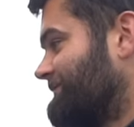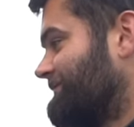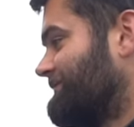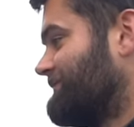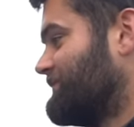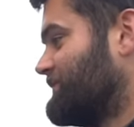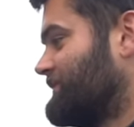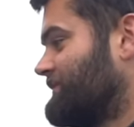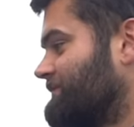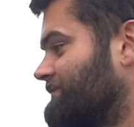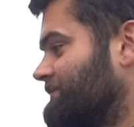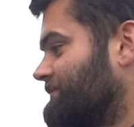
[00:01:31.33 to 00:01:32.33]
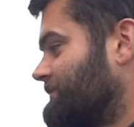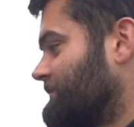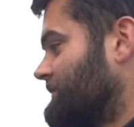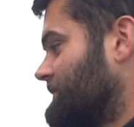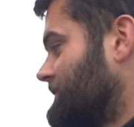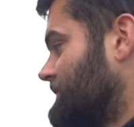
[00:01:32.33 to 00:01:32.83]

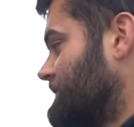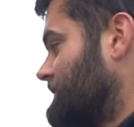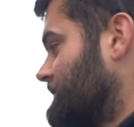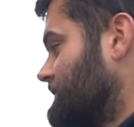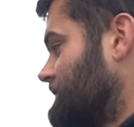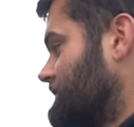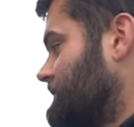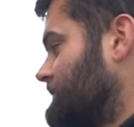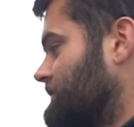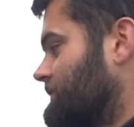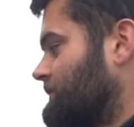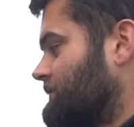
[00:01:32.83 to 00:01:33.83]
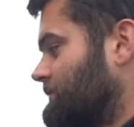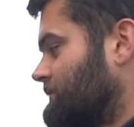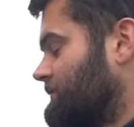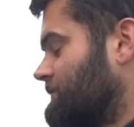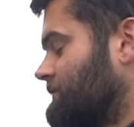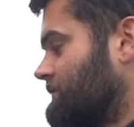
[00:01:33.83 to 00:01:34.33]

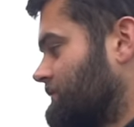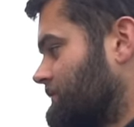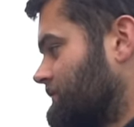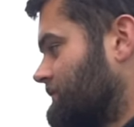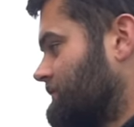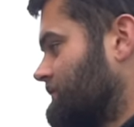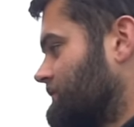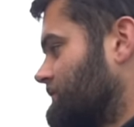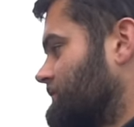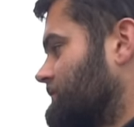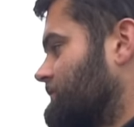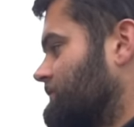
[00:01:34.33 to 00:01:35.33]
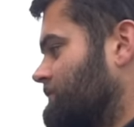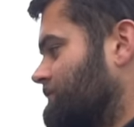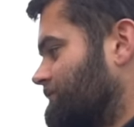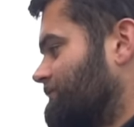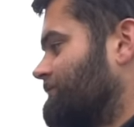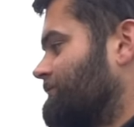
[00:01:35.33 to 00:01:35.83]

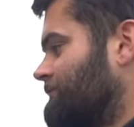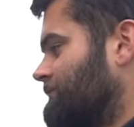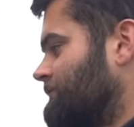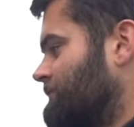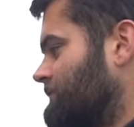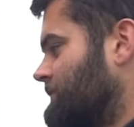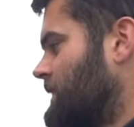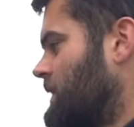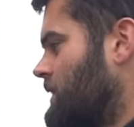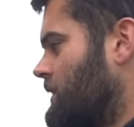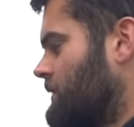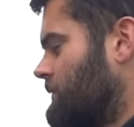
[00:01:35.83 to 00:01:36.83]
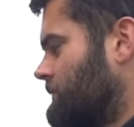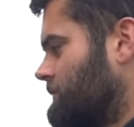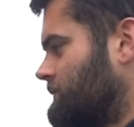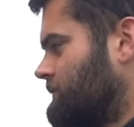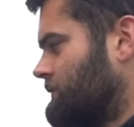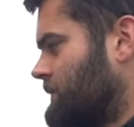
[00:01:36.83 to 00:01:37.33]

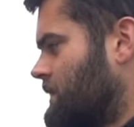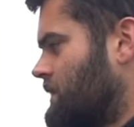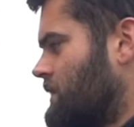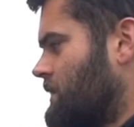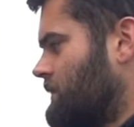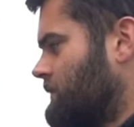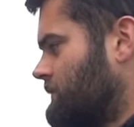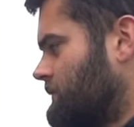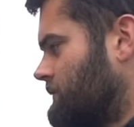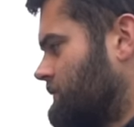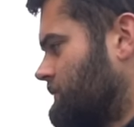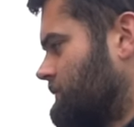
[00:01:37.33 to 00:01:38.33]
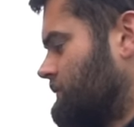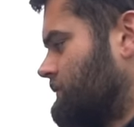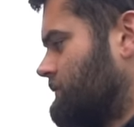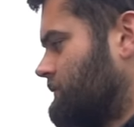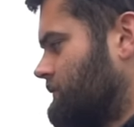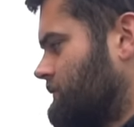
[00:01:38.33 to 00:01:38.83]

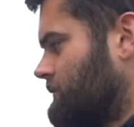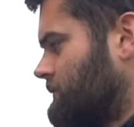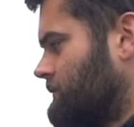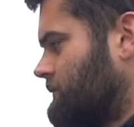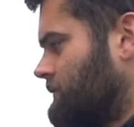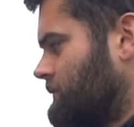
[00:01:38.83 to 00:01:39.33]
This person isn't speaking.